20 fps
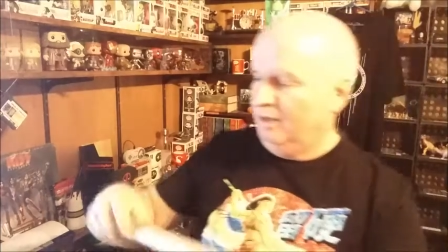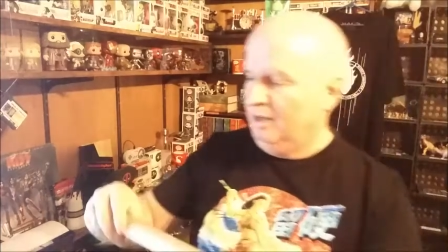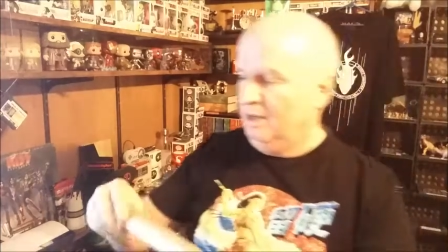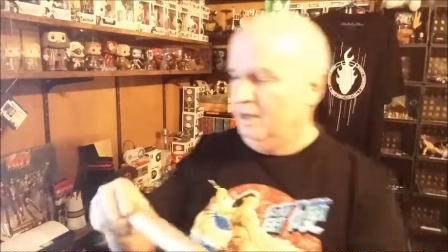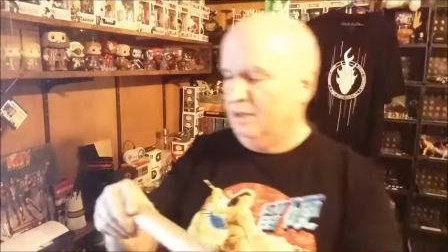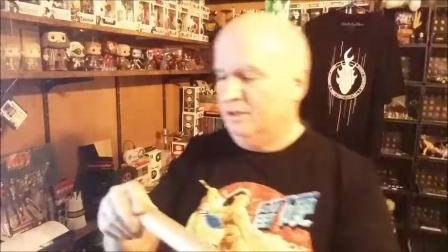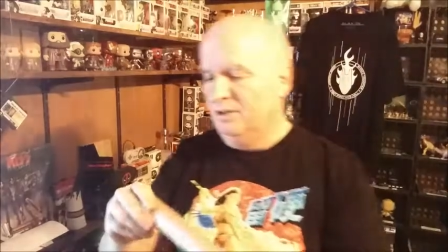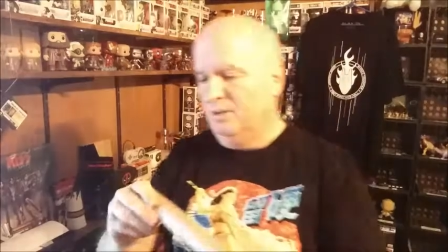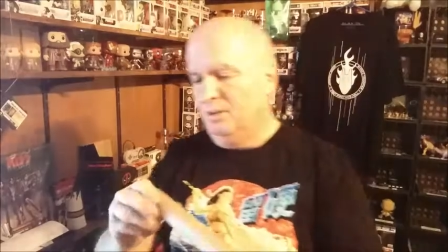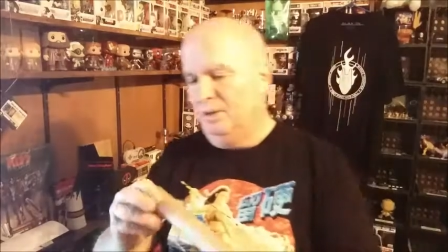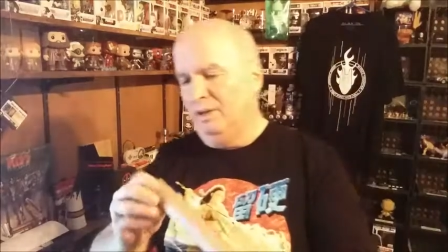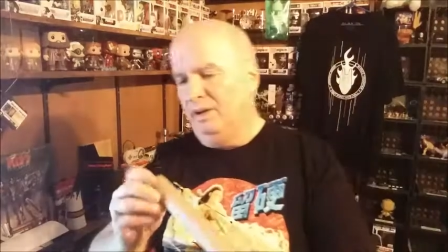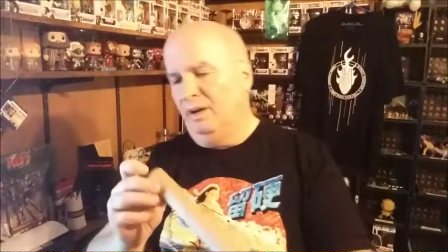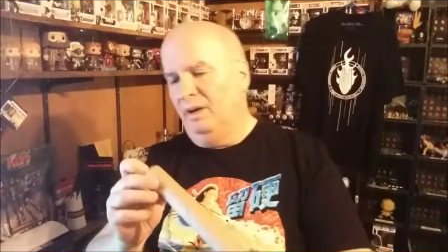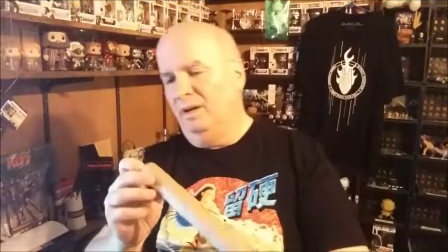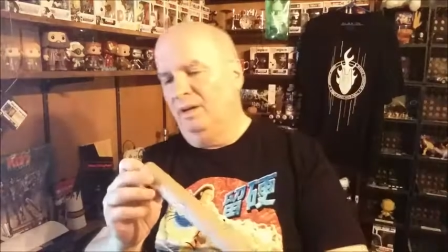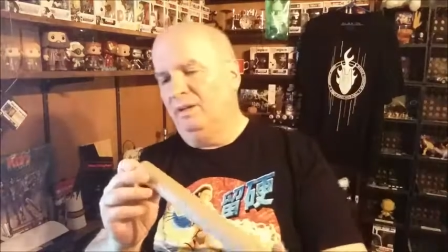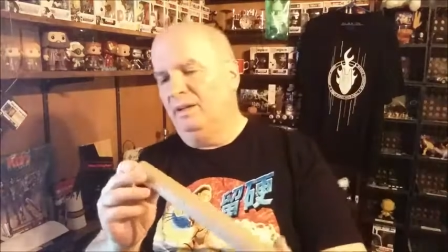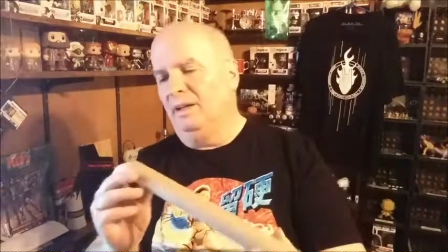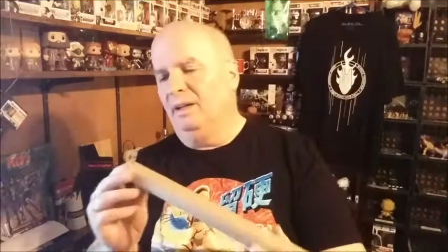the edge. No
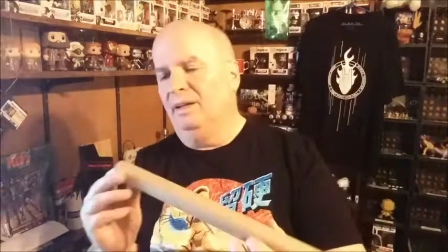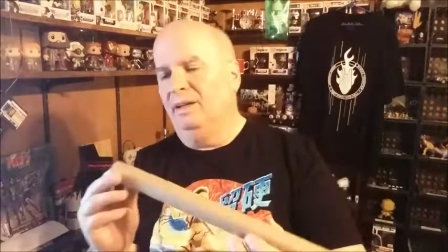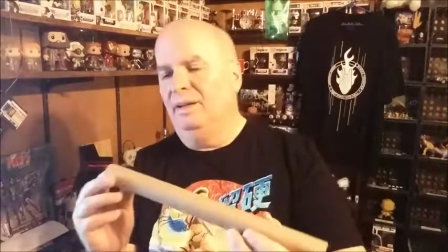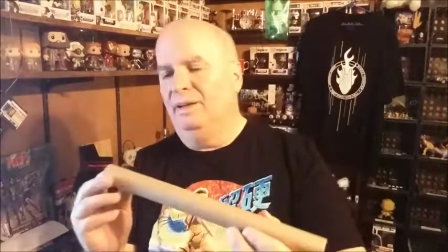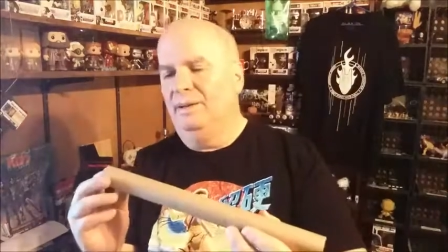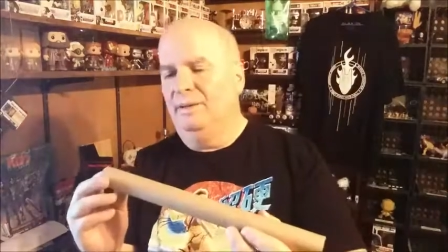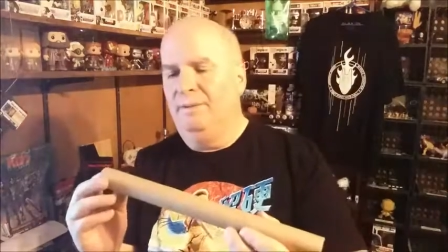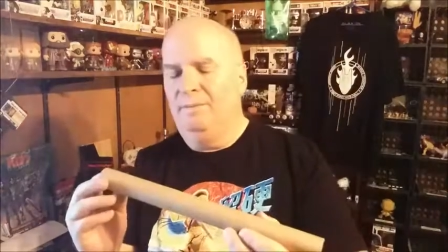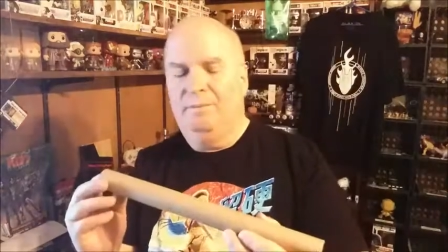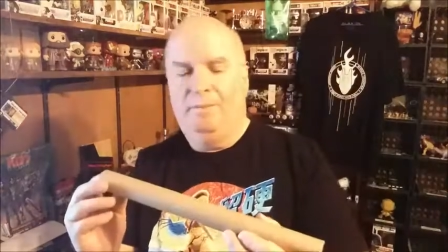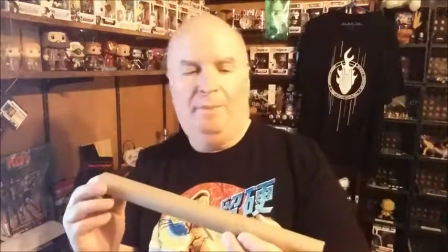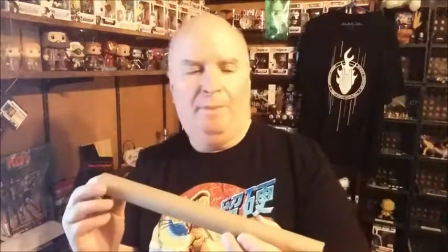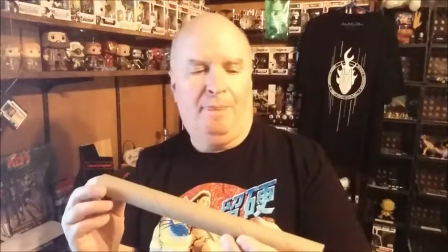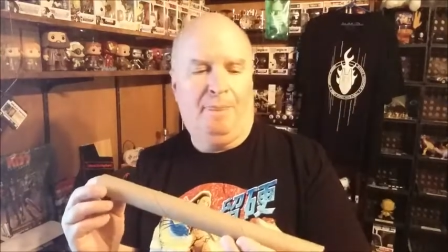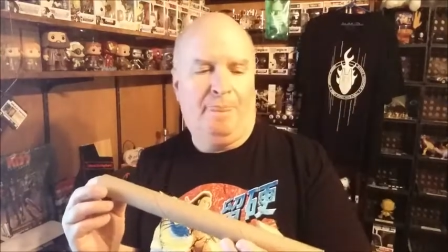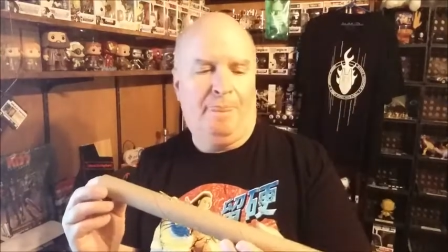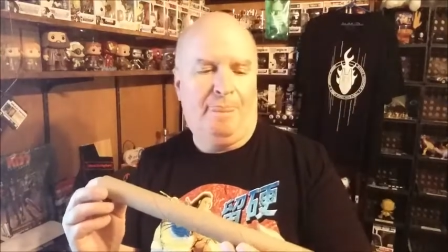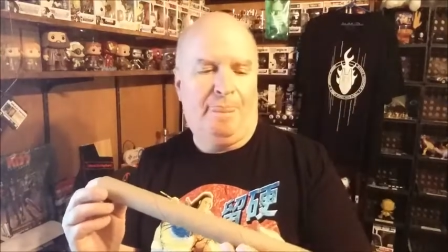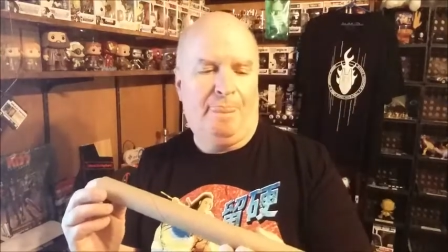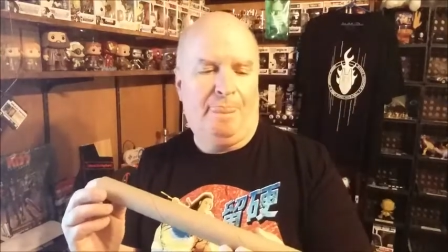wonder. Okay.
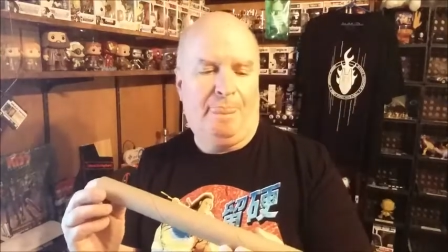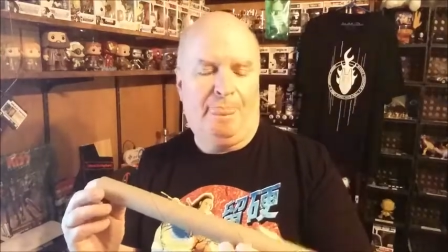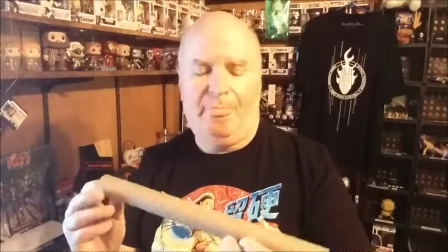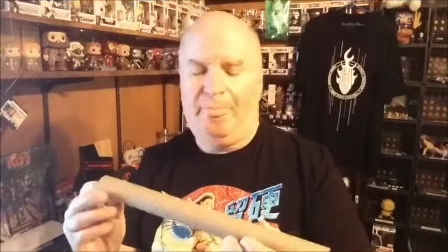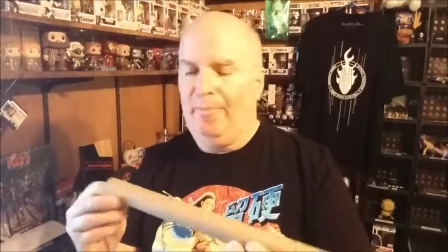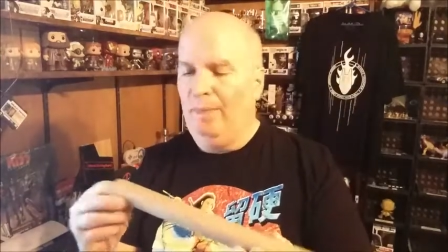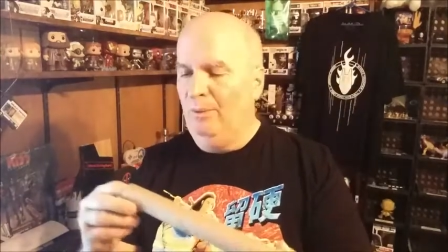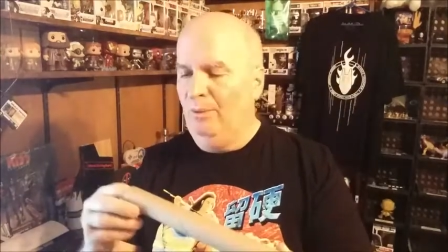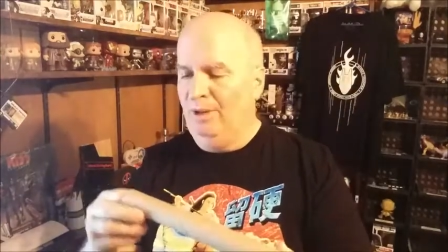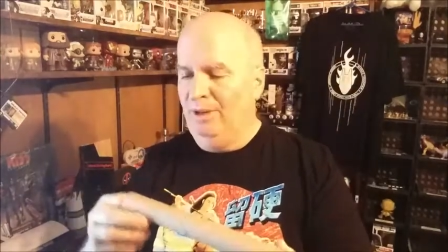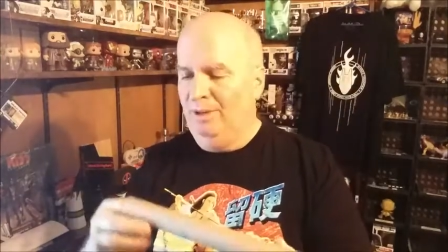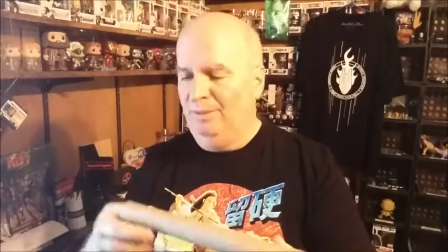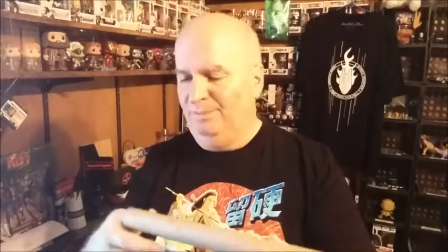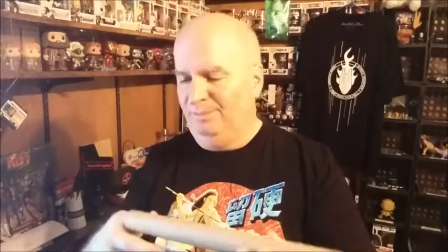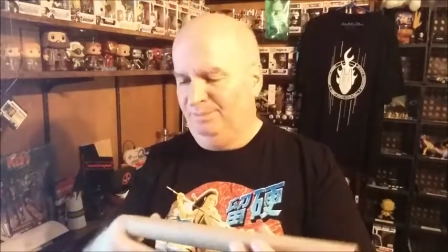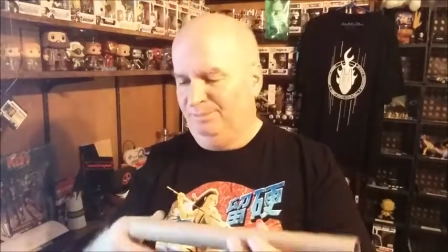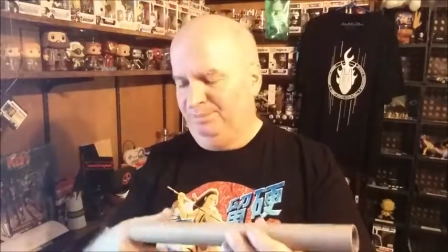Well,